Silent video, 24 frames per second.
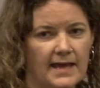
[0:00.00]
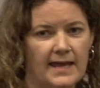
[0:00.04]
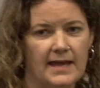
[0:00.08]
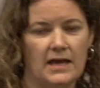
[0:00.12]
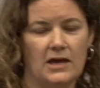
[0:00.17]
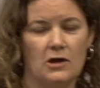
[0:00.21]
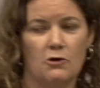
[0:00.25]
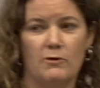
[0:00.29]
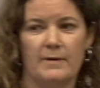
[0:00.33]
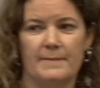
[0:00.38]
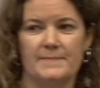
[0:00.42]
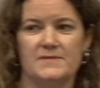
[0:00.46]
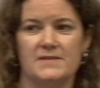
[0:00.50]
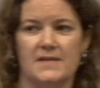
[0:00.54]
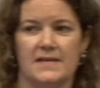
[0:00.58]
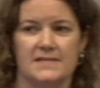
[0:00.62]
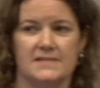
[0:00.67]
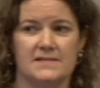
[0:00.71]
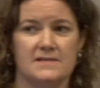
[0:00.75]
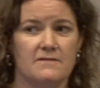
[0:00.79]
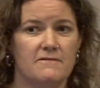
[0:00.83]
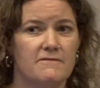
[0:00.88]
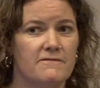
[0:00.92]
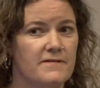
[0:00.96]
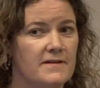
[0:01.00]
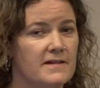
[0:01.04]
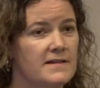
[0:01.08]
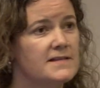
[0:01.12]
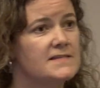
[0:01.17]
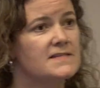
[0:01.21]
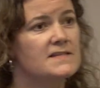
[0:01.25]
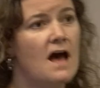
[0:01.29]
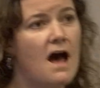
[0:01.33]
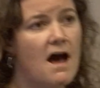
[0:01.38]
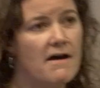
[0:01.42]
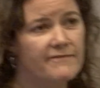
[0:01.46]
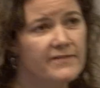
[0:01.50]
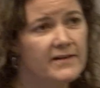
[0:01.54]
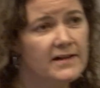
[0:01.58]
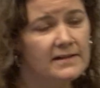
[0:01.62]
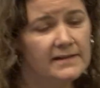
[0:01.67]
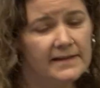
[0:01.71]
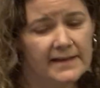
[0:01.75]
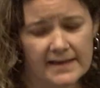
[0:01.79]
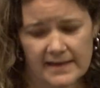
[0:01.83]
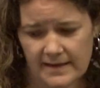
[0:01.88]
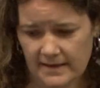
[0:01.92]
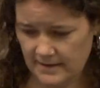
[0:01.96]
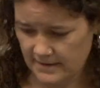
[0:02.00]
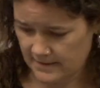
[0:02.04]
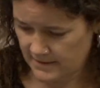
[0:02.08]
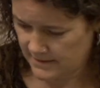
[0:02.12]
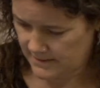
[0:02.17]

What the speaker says: it equips us philosophically,